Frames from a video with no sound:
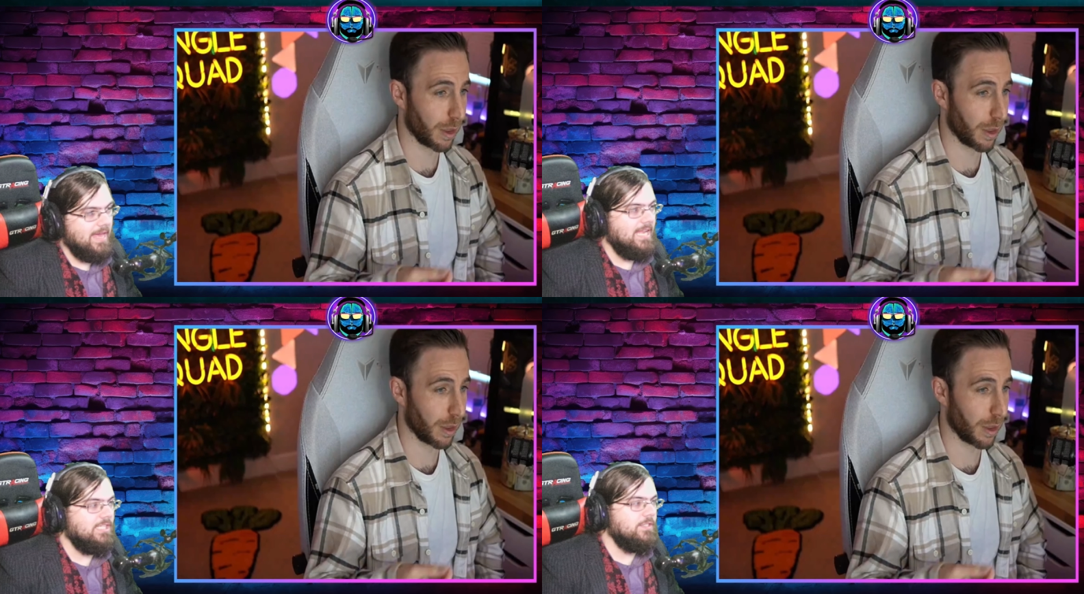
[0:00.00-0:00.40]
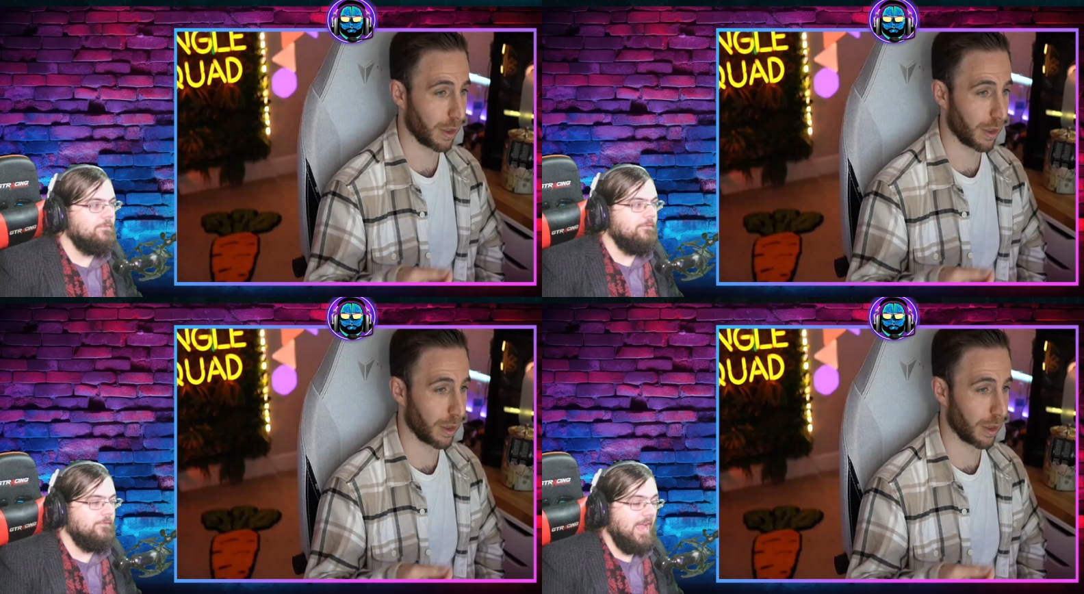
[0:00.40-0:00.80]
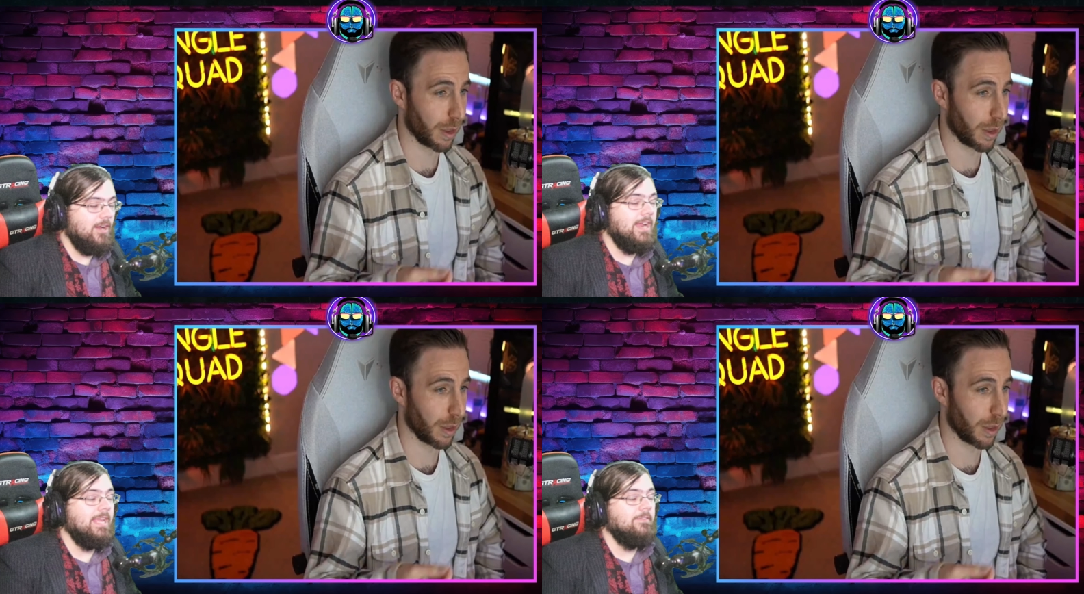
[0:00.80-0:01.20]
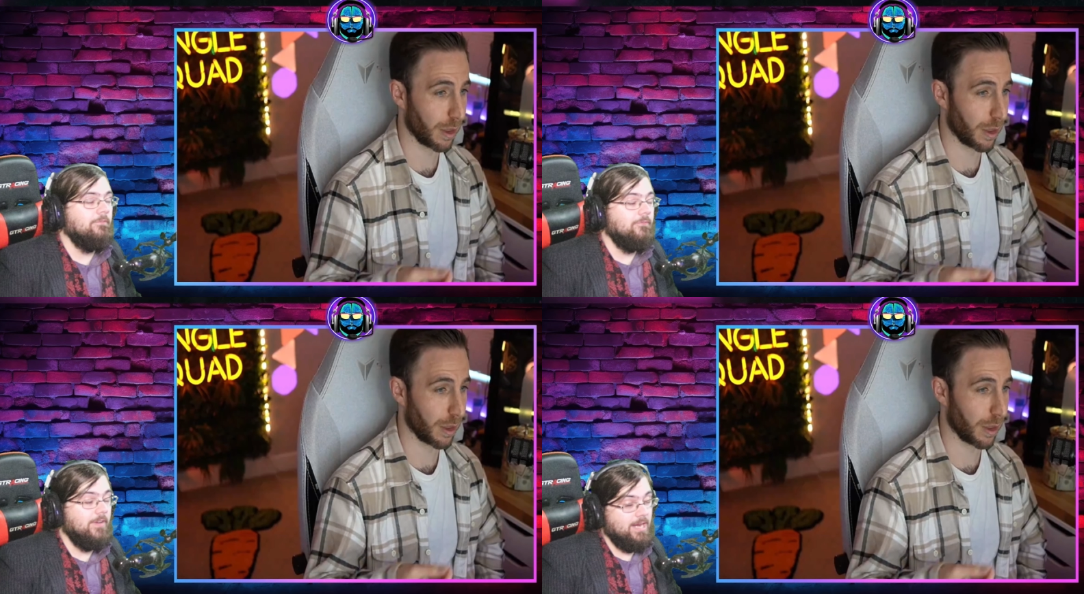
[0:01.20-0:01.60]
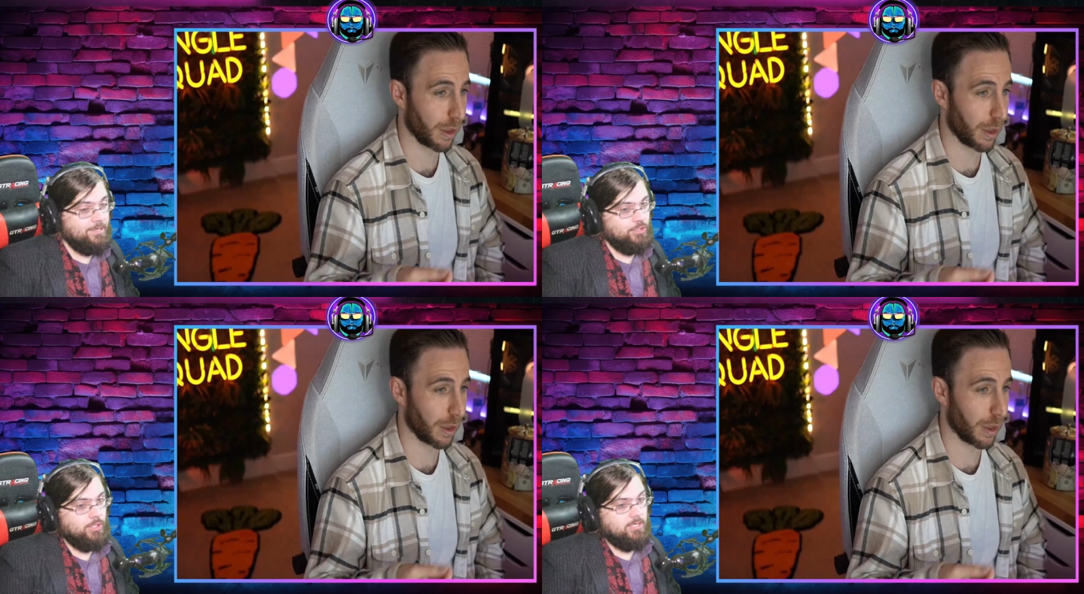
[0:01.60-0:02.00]
Speaker 1: That is very
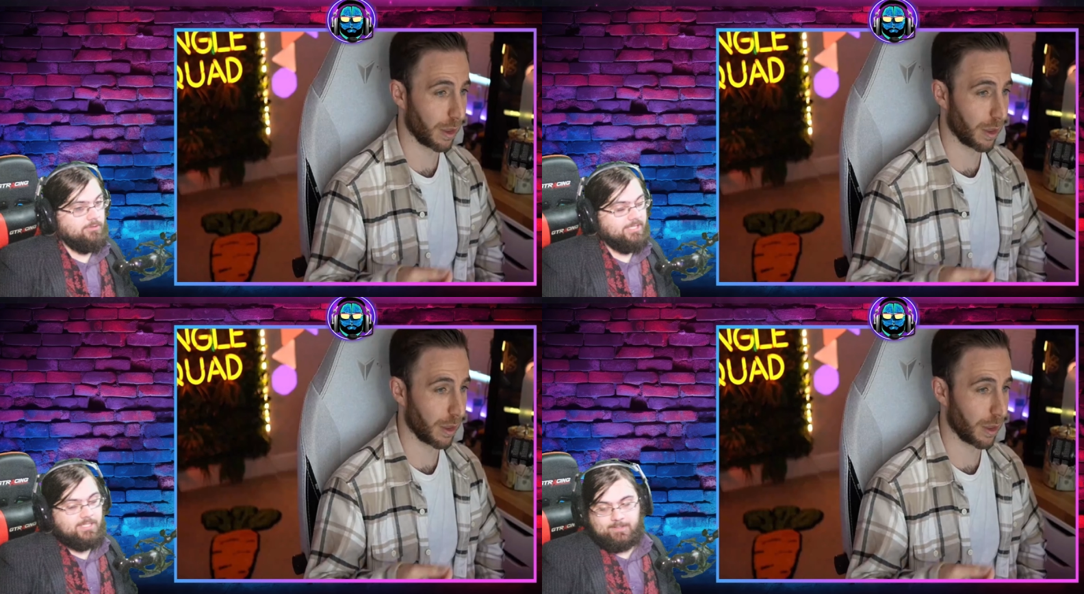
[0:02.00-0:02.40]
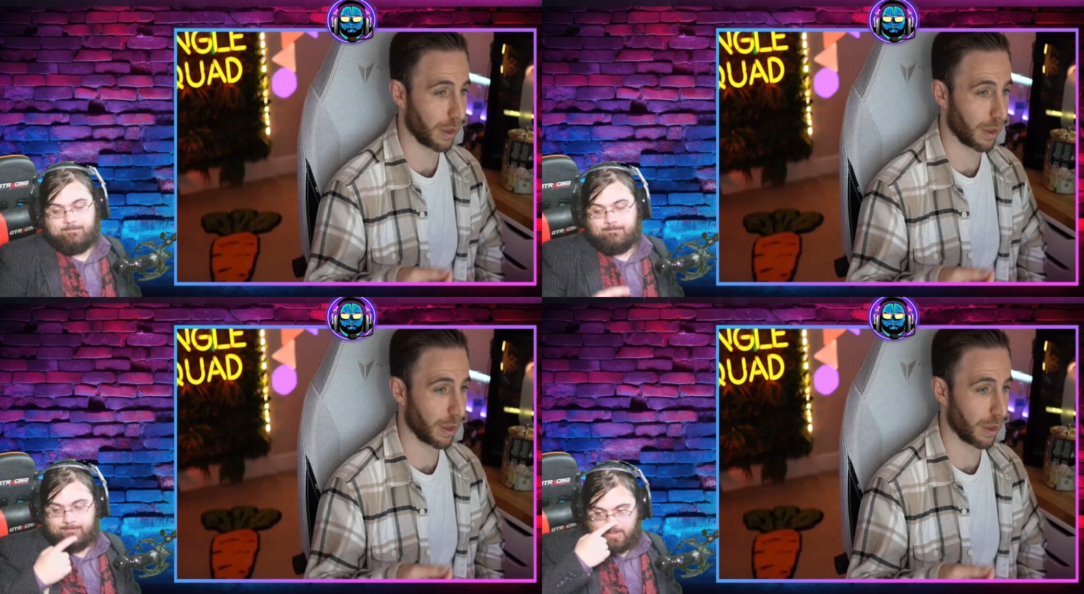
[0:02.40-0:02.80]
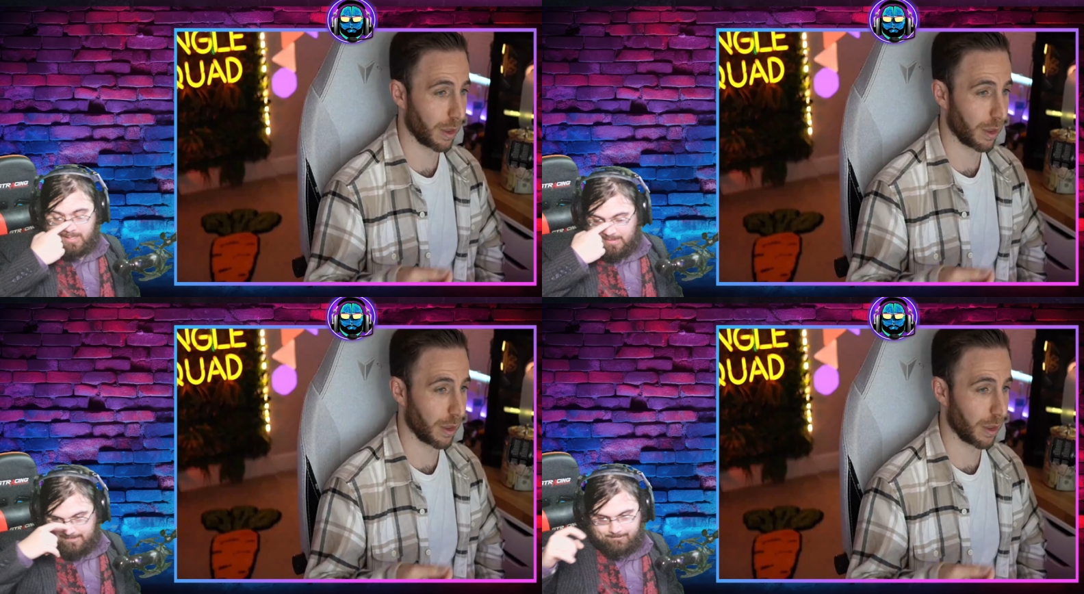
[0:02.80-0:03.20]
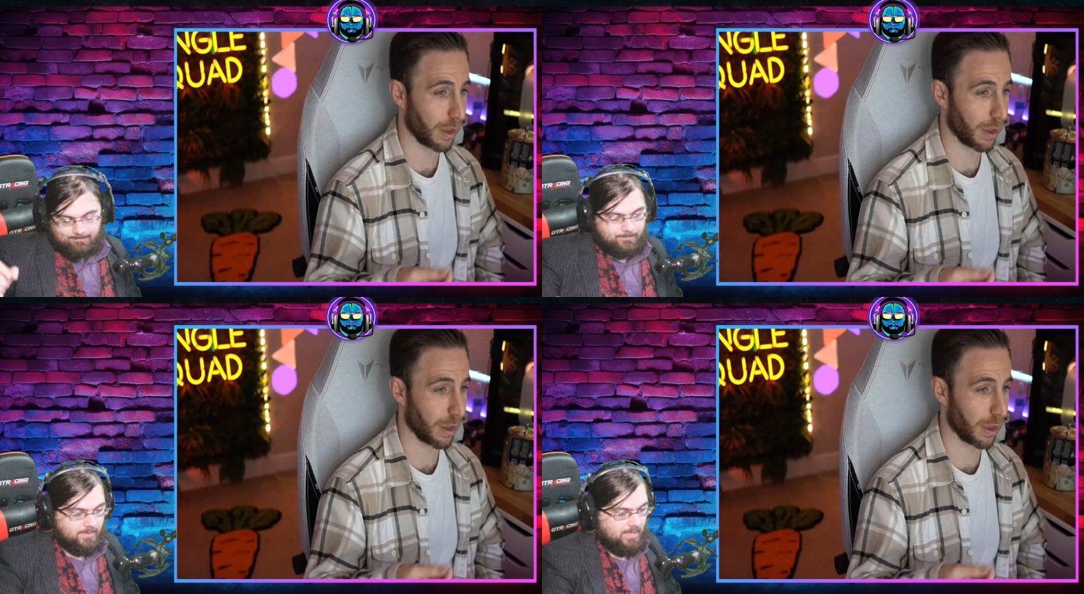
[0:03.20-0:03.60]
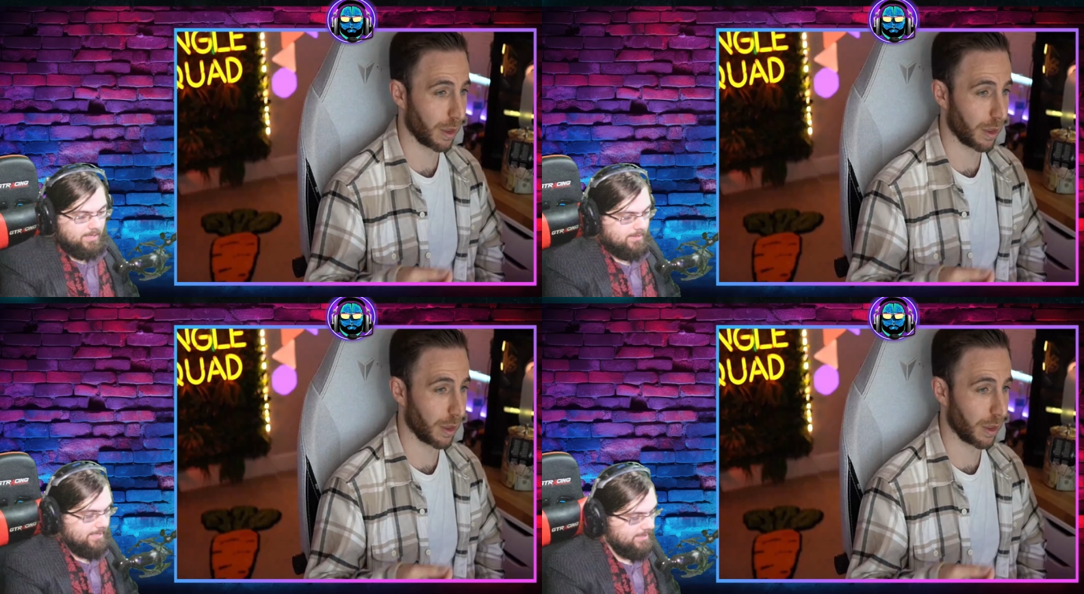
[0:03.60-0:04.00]
very generous.
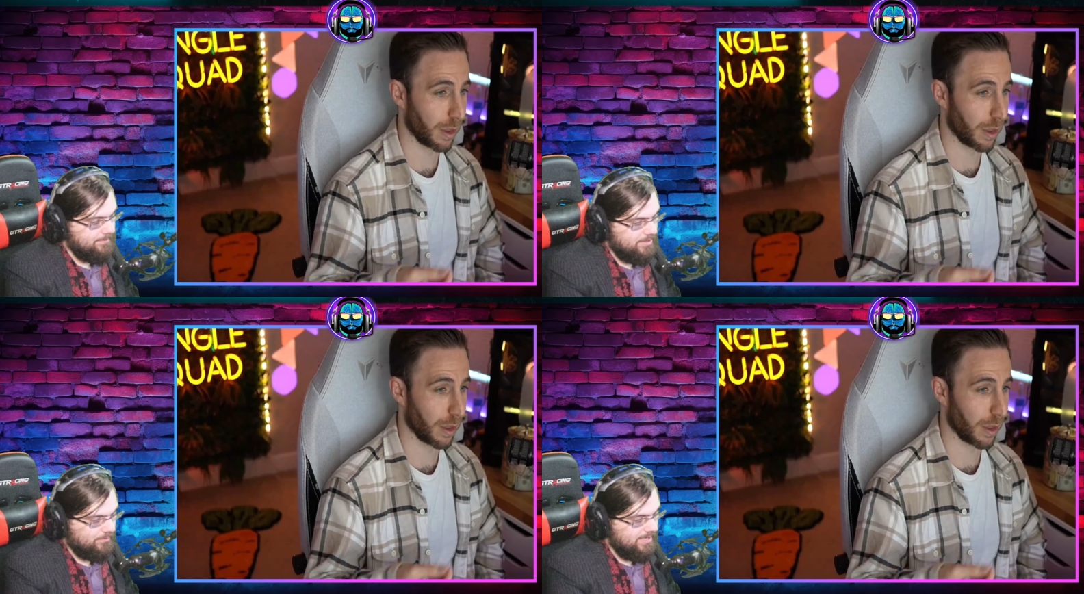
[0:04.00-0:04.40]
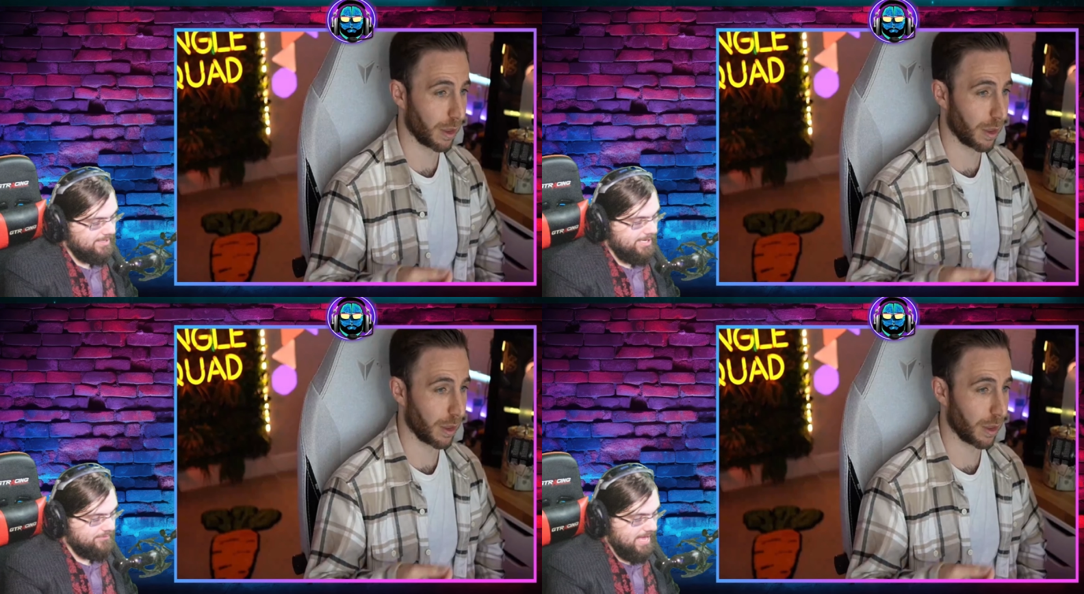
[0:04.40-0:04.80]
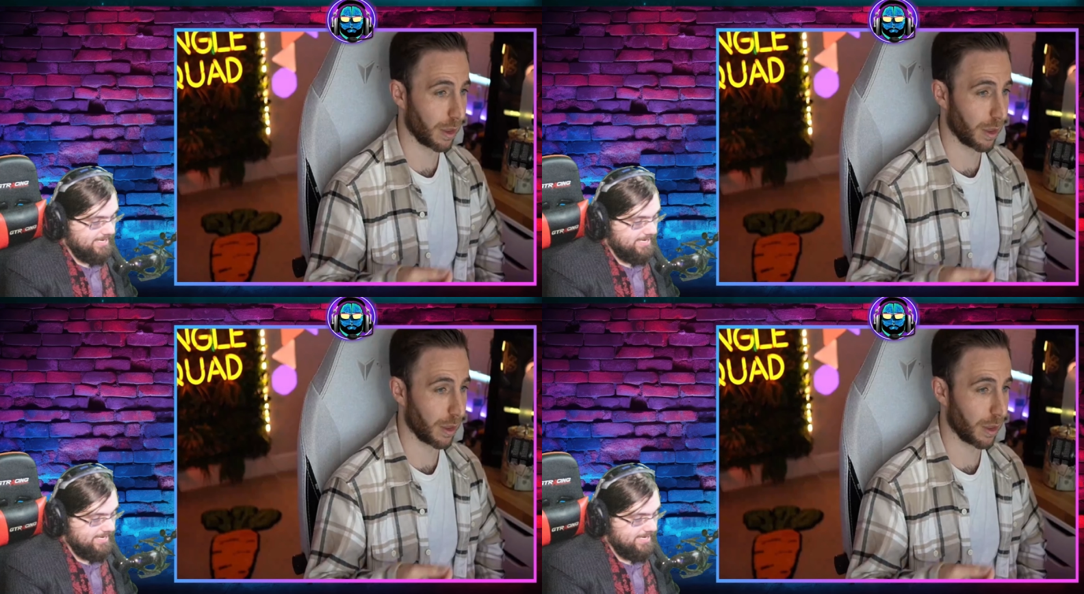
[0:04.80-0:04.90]
Like let me hear